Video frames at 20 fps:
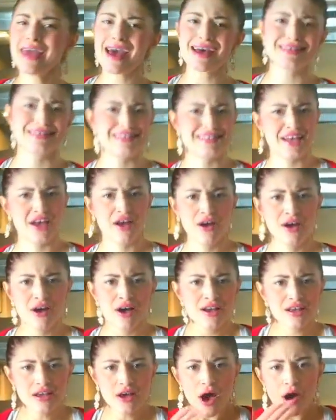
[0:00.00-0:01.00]
Yes.
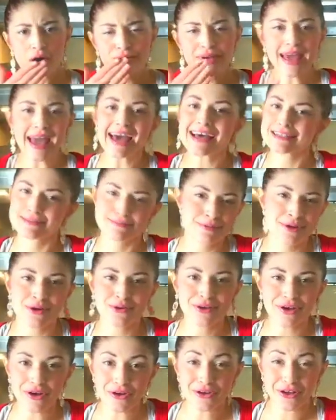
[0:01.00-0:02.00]
Oh, gasp,
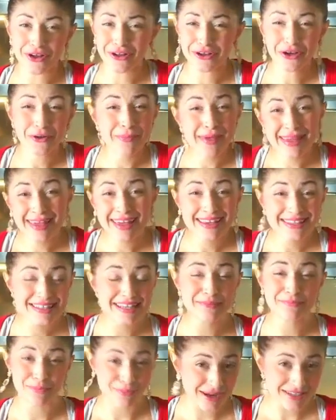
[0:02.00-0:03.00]
No Guilt Girl. You're making us
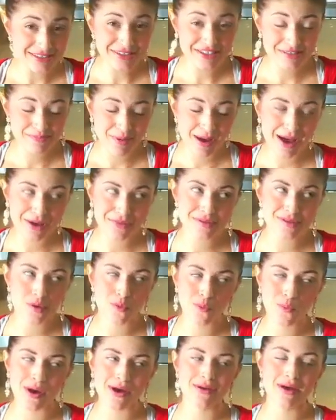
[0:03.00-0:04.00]
eat Brussels sprouts?
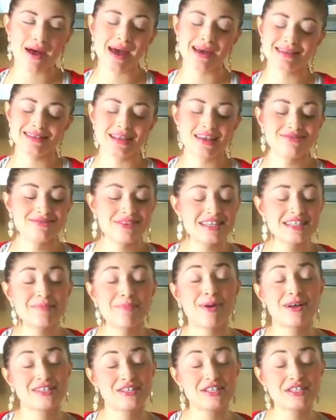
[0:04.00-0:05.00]
Well, guys, these
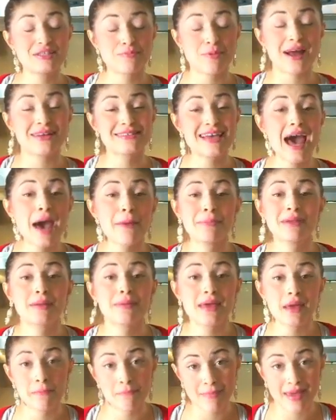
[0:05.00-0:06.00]
Brussels sprouts happen
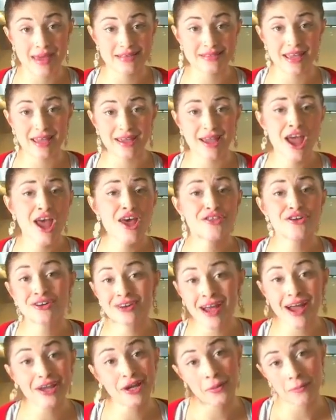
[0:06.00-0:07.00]
to be amazing. They're
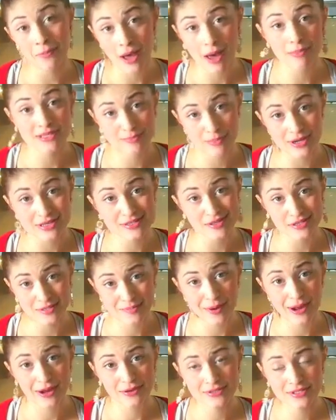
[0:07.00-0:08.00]
not your mama's Brussels
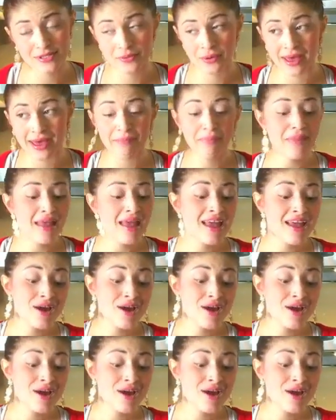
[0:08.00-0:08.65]
sprouts, okay?